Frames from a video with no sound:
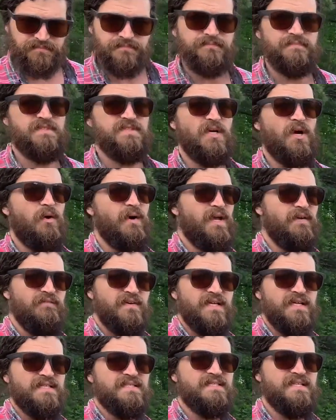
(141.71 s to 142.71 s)
So if
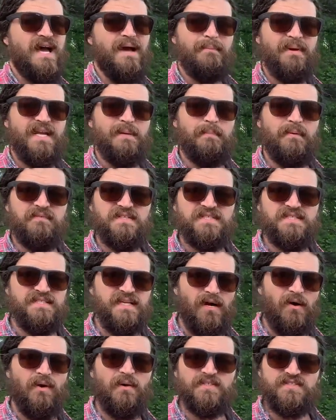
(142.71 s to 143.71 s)
it is not made up of a
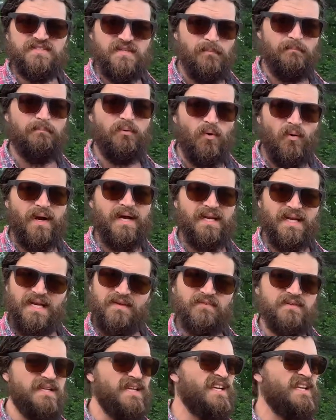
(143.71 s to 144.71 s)
cell at some point,
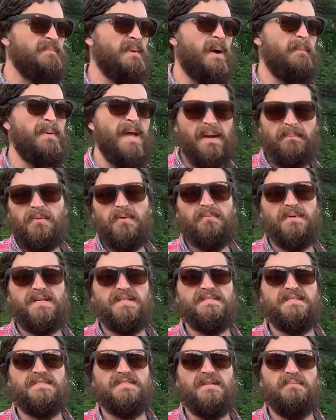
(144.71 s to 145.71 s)
even thinking about paper,
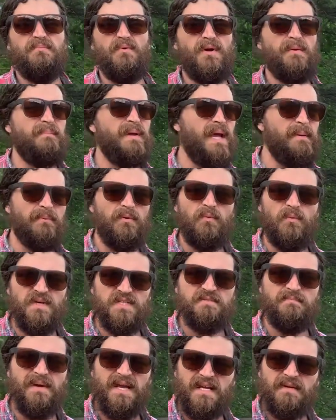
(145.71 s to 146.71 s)
because at some point paper
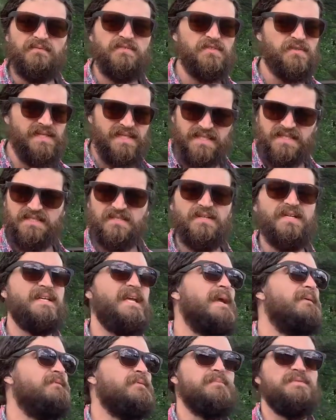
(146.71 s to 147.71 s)
was made of trees or it
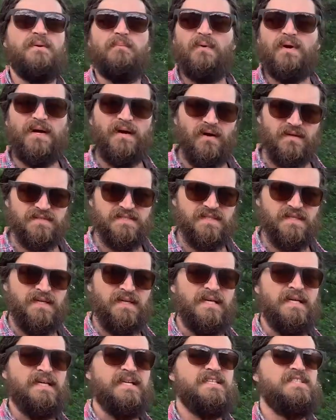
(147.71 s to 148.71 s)
came from somewhere else.
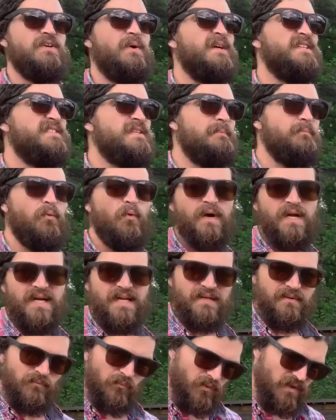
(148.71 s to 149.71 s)
So at some point it
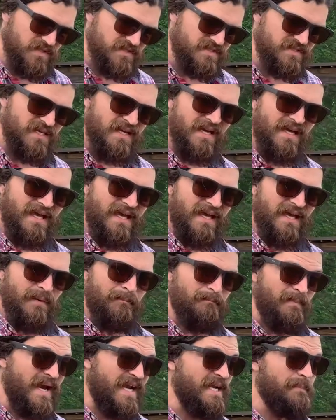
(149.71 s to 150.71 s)
was
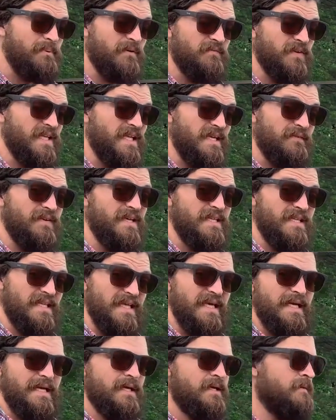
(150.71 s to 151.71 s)
made up of a living thing.